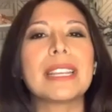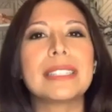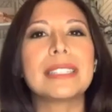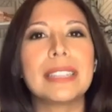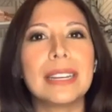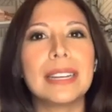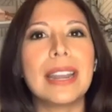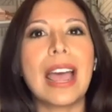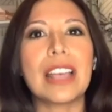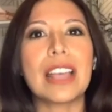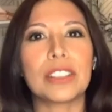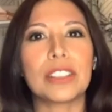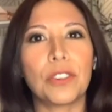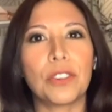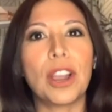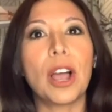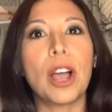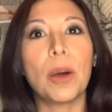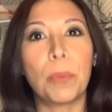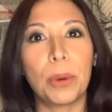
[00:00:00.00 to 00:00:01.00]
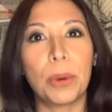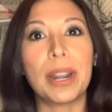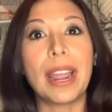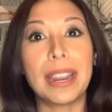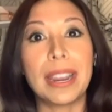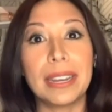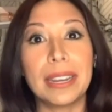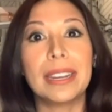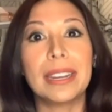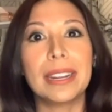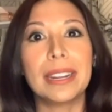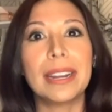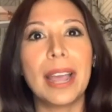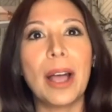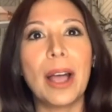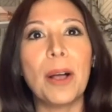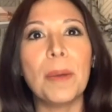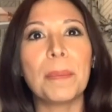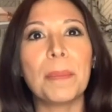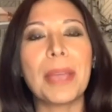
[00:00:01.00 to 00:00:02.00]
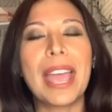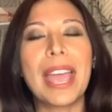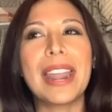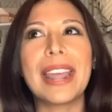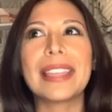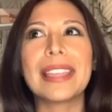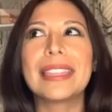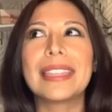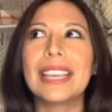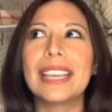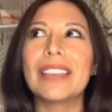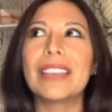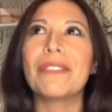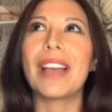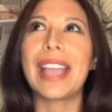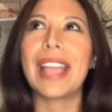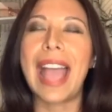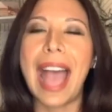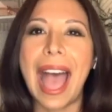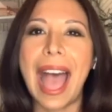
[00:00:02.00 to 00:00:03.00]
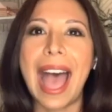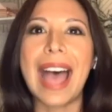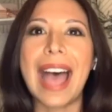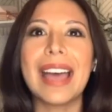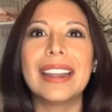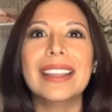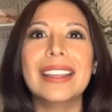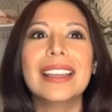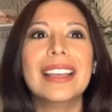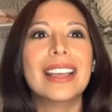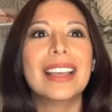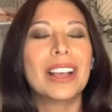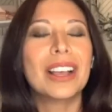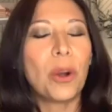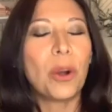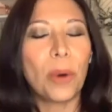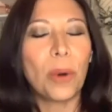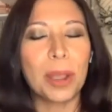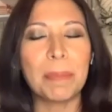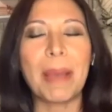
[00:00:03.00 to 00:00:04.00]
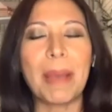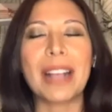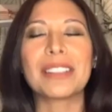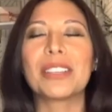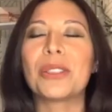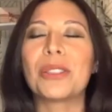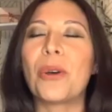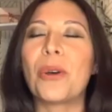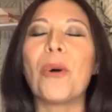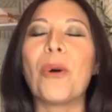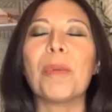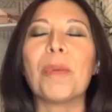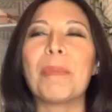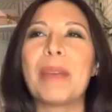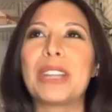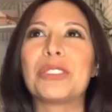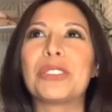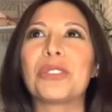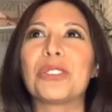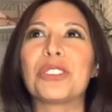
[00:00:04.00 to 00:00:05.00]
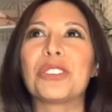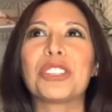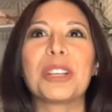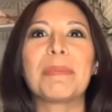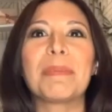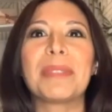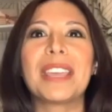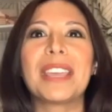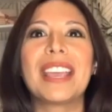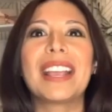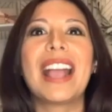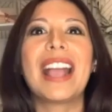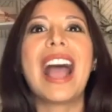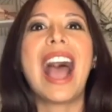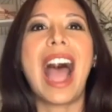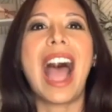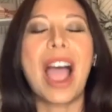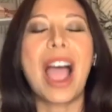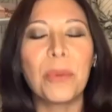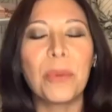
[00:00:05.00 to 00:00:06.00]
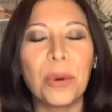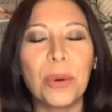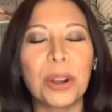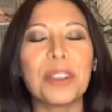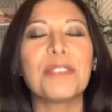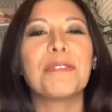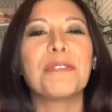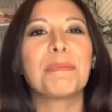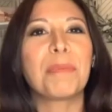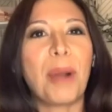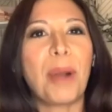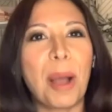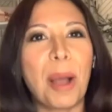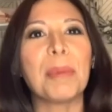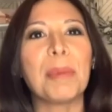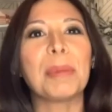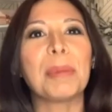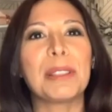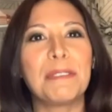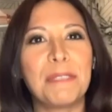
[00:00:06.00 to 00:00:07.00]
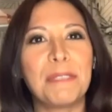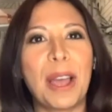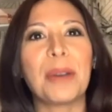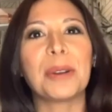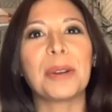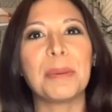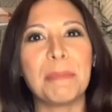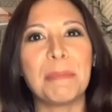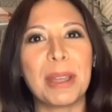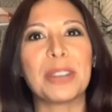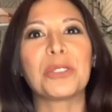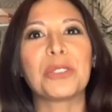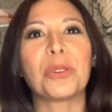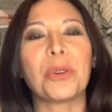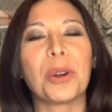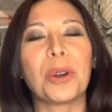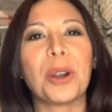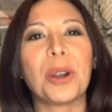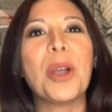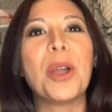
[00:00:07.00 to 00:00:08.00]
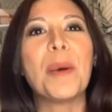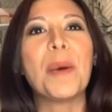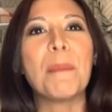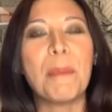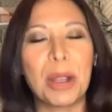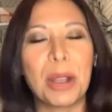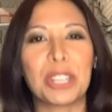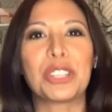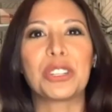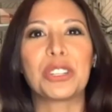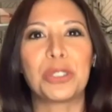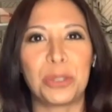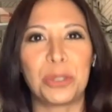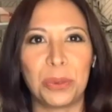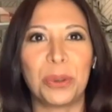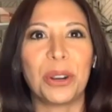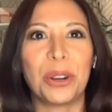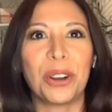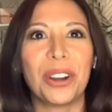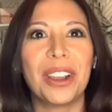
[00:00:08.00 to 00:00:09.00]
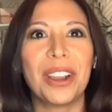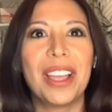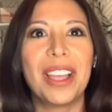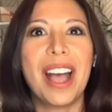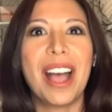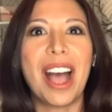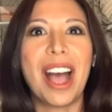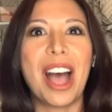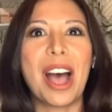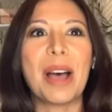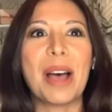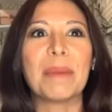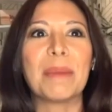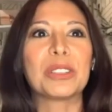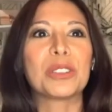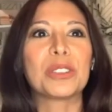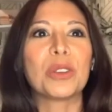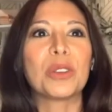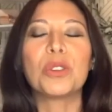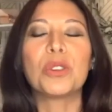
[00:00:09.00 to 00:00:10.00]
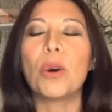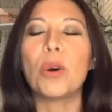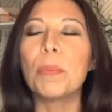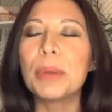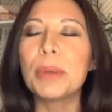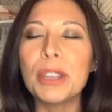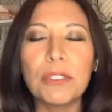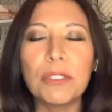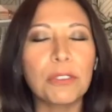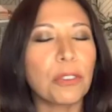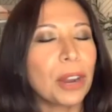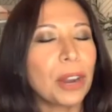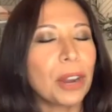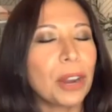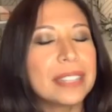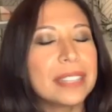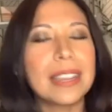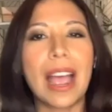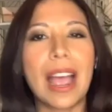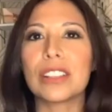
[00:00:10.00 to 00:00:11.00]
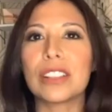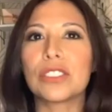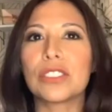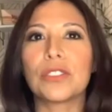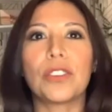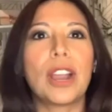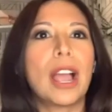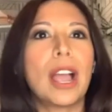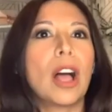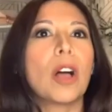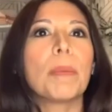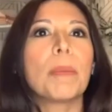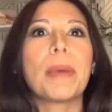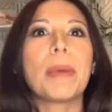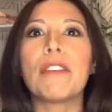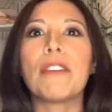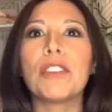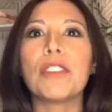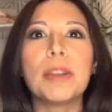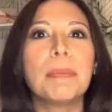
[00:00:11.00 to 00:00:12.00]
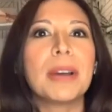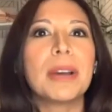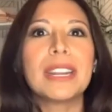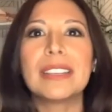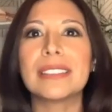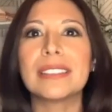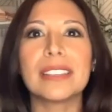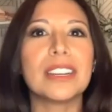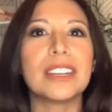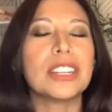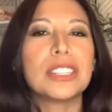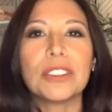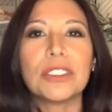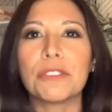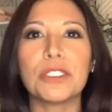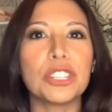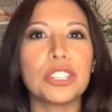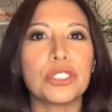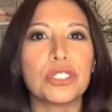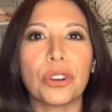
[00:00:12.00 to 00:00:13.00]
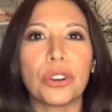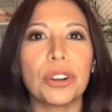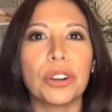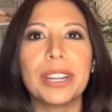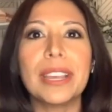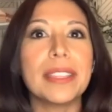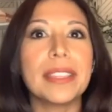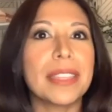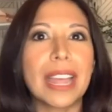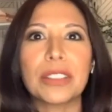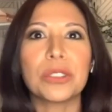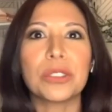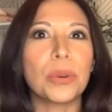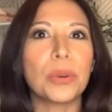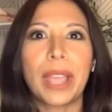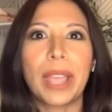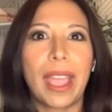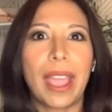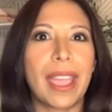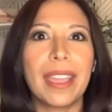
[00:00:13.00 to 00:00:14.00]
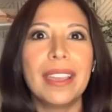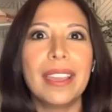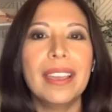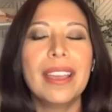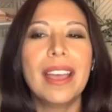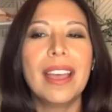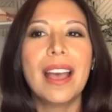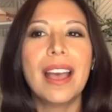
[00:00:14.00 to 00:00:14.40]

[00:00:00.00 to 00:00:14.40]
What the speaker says: I didn't ask for help when I needed help. And I think if I had, going back to the whole mentorship thing, I would have probably found a mentor much sooner. So don't be afraid to ask for help. Everybody's in a different journey, and that's okay.